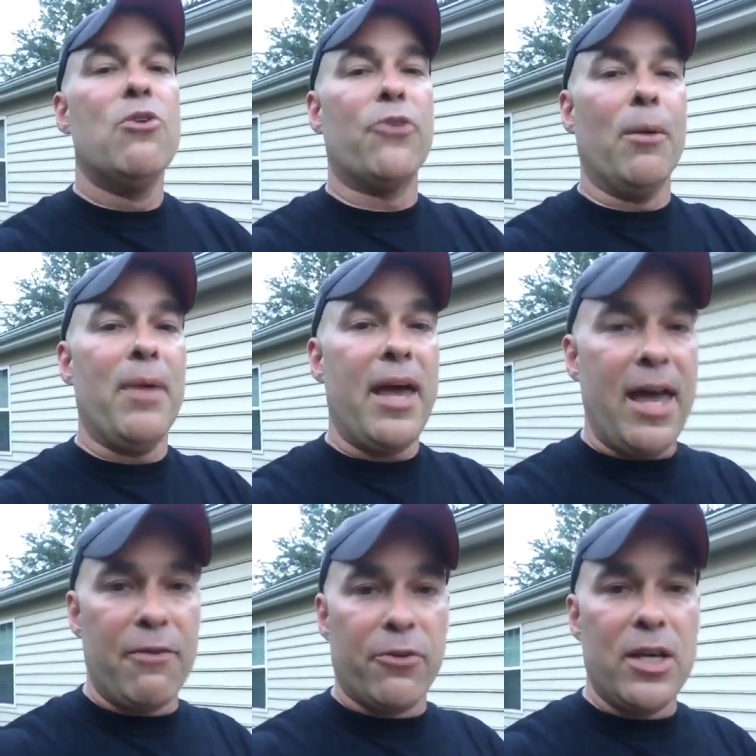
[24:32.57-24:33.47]
from
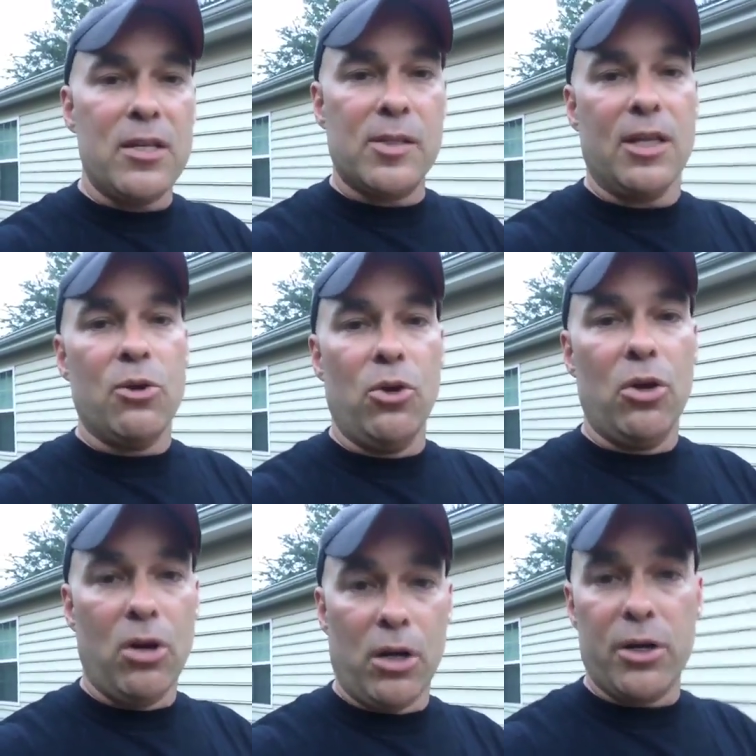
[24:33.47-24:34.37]
every single
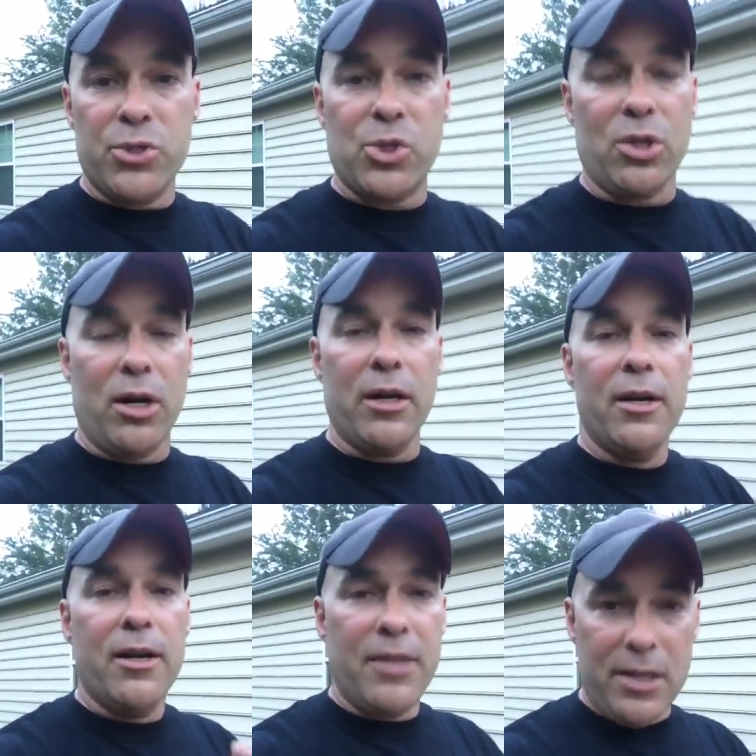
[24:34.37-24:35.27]
horror star
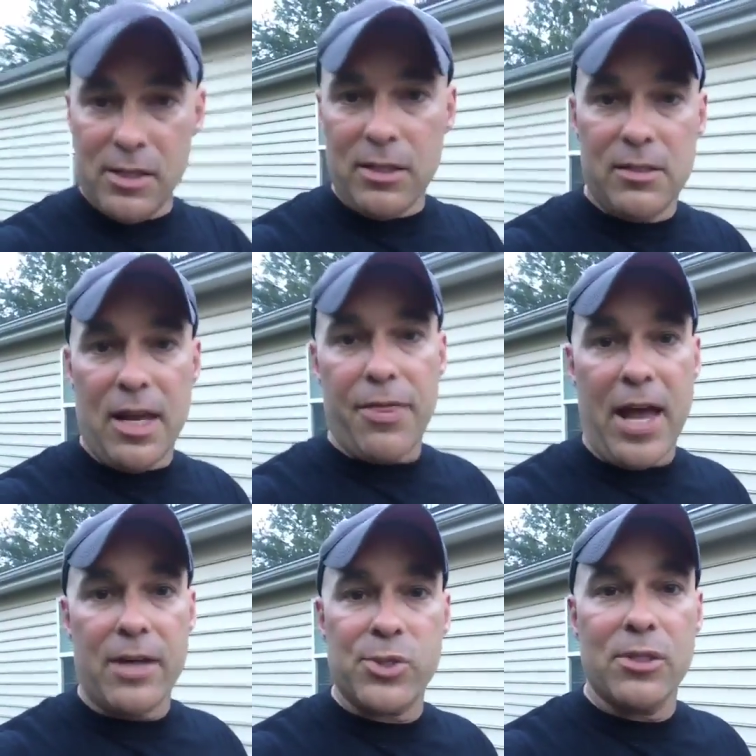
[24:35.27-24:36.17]
that is in Death
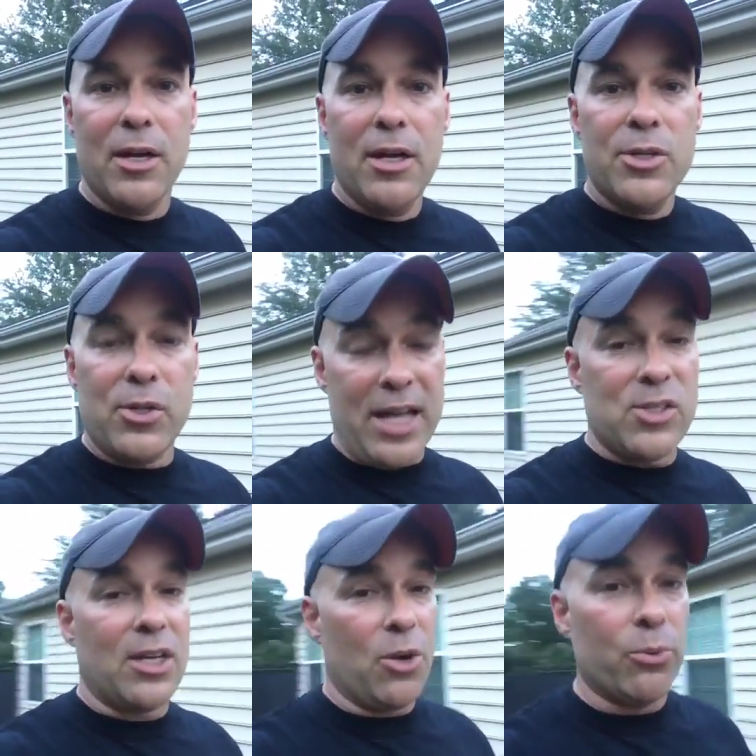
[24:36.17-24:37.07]
House. So
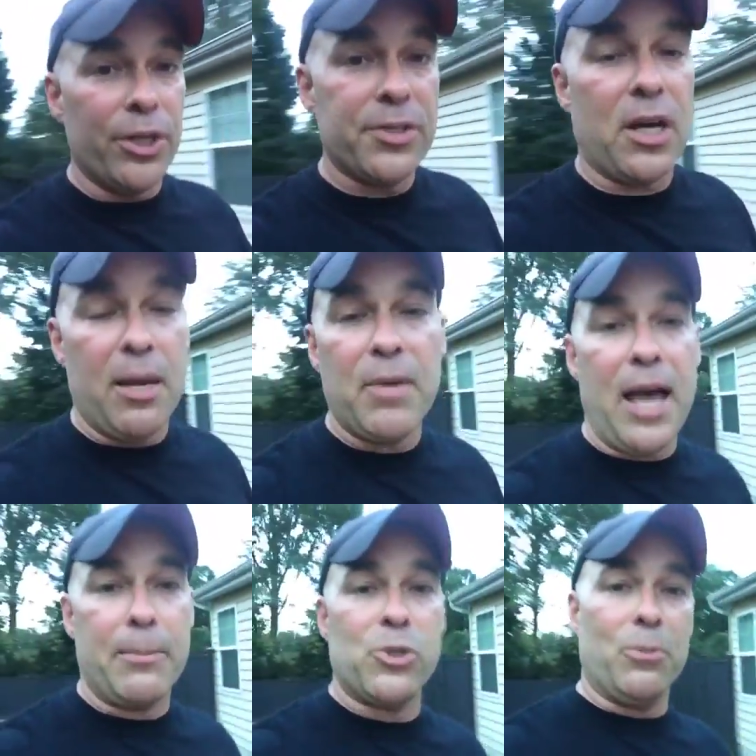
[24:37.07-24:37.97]
that's like a real time
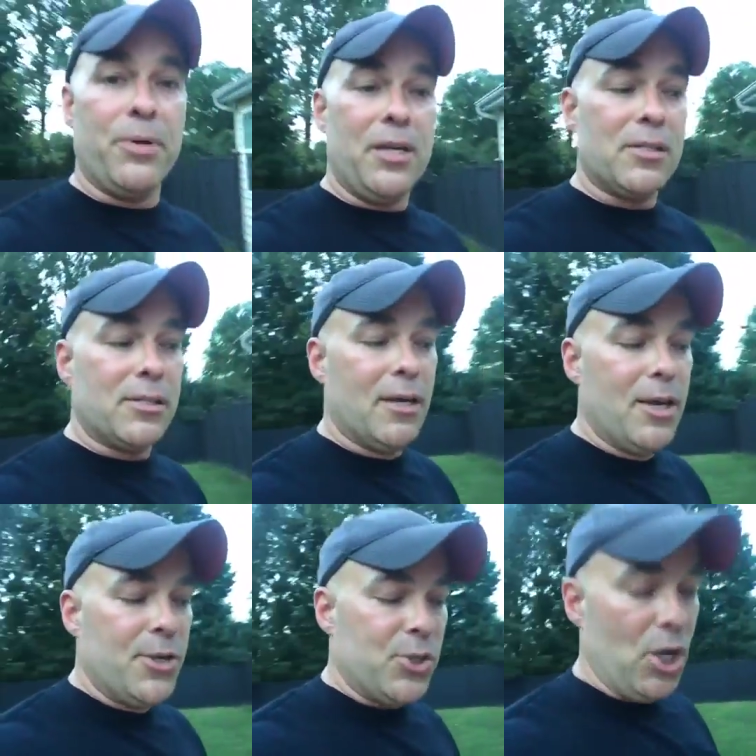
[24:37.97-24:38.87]
capsule piece.
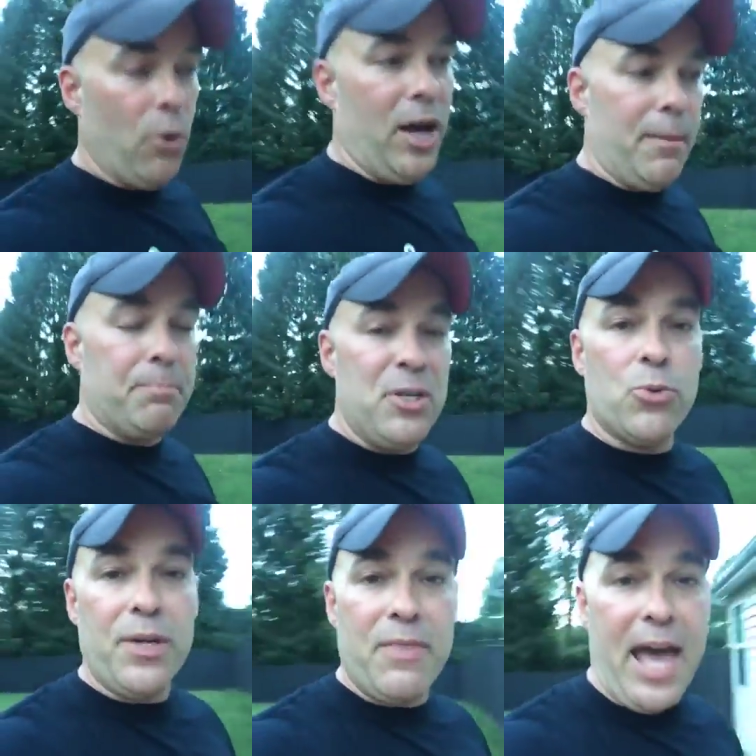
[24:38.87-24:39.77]
So
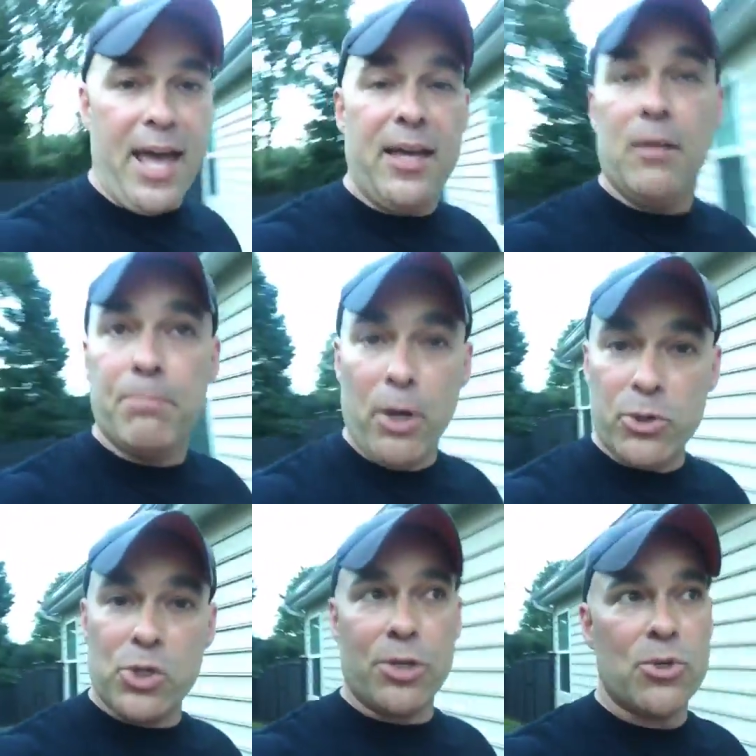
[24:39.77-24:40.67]
between that and
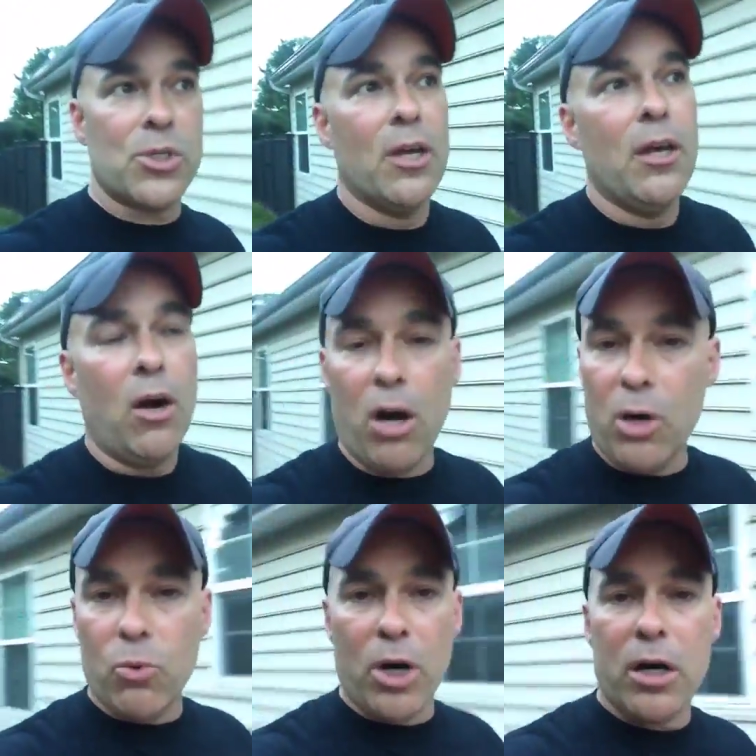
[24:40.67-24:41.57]
posters,
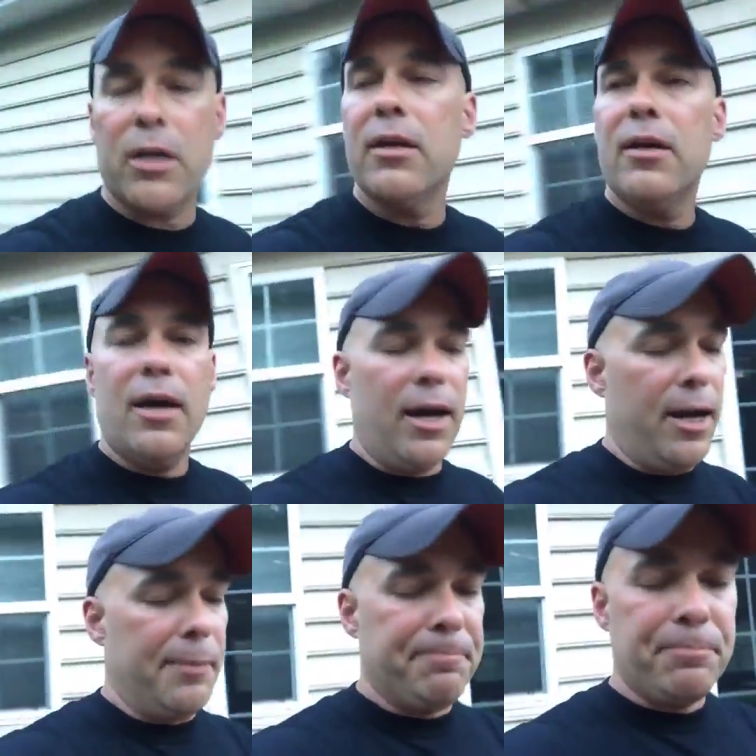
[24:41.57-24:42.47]
artwork,
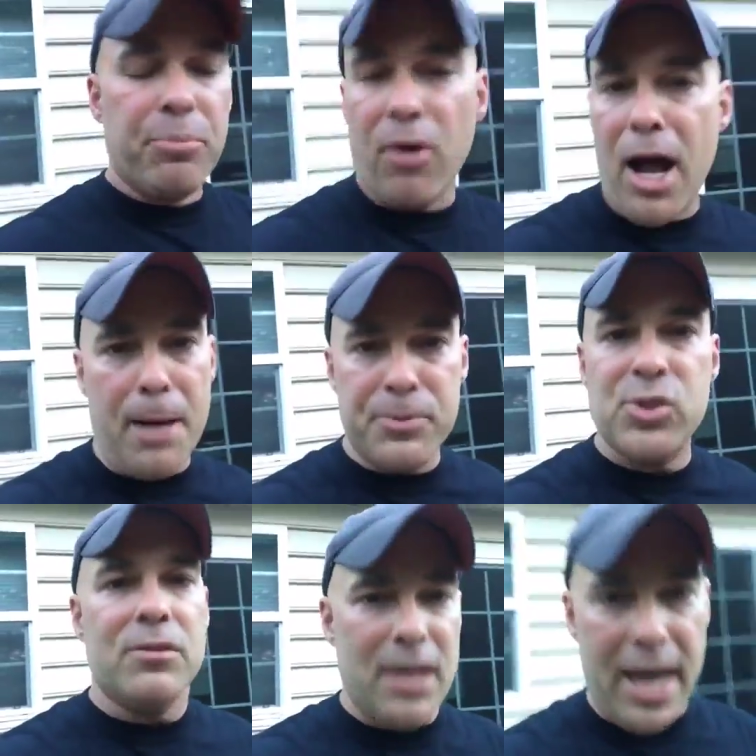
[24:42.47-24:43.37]

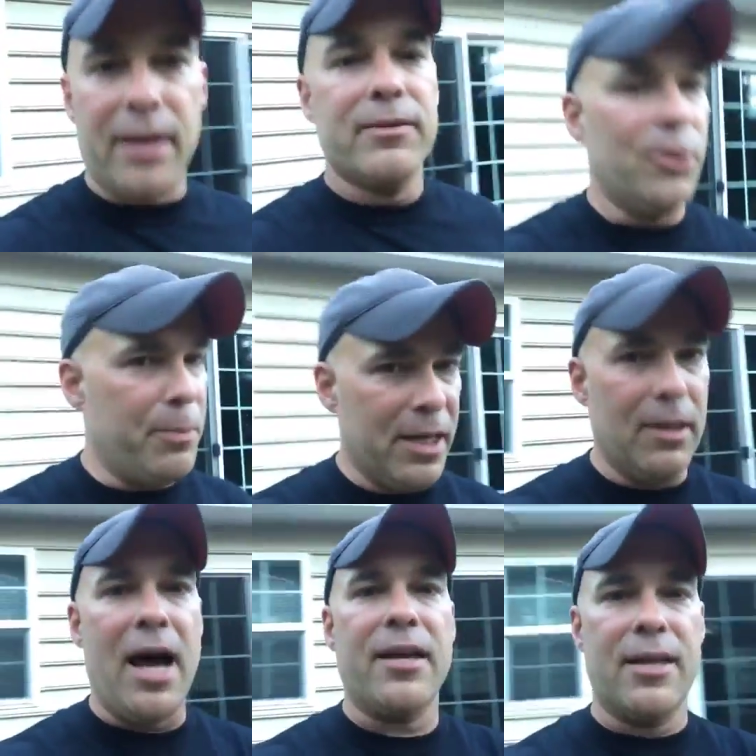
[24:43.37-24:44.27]
props, yeah, there'll be a
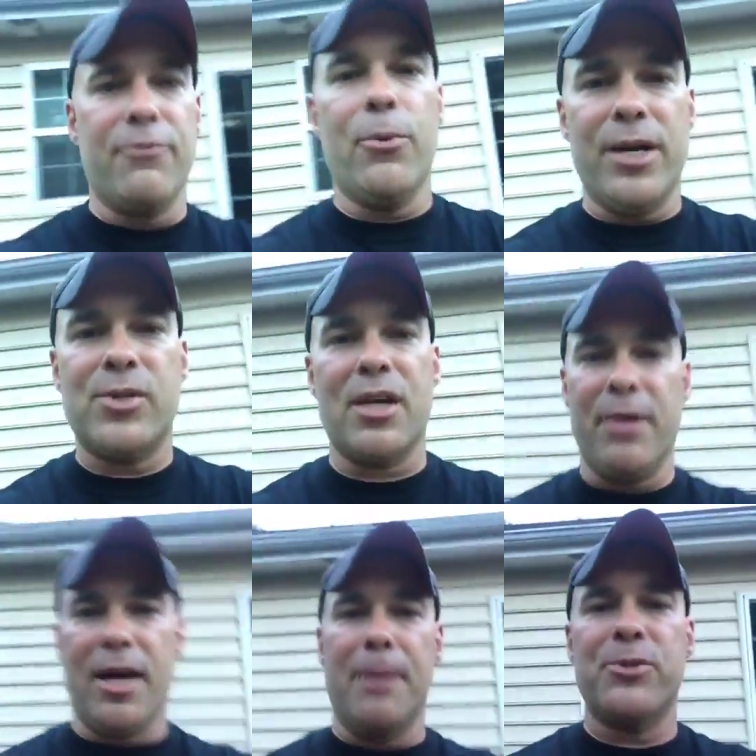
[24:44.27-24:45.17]
lot of giveaways
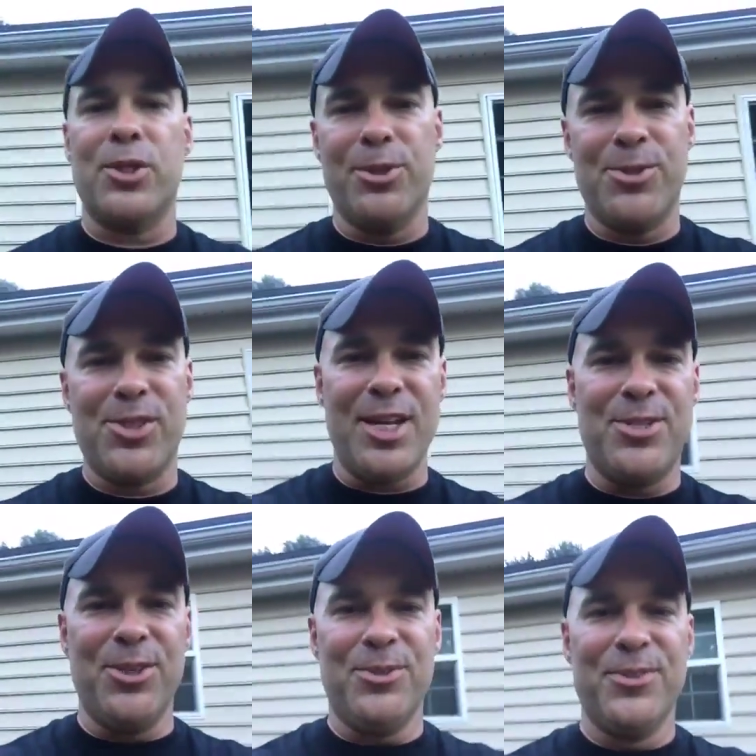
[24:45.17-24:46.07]
coming up, so stay
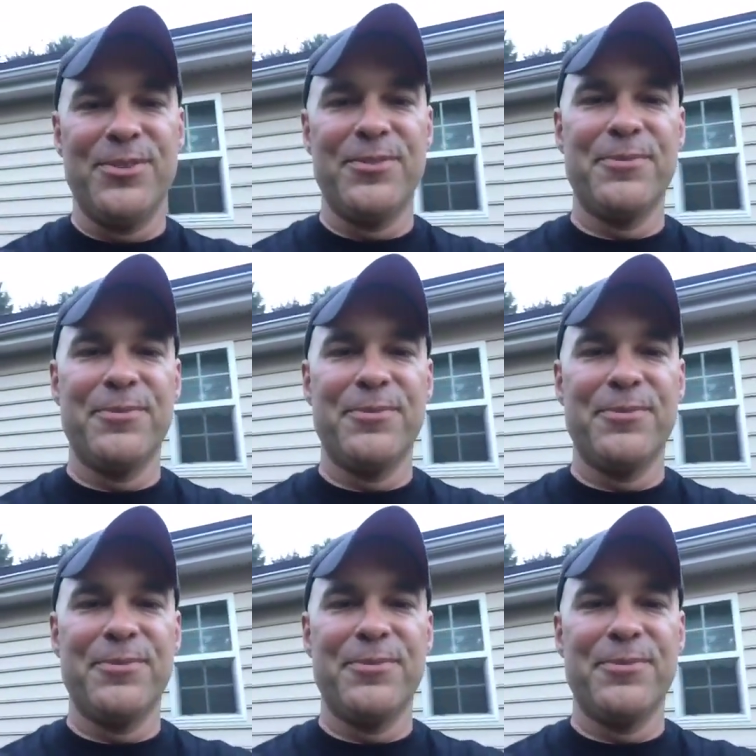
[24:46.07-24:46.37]
tuned.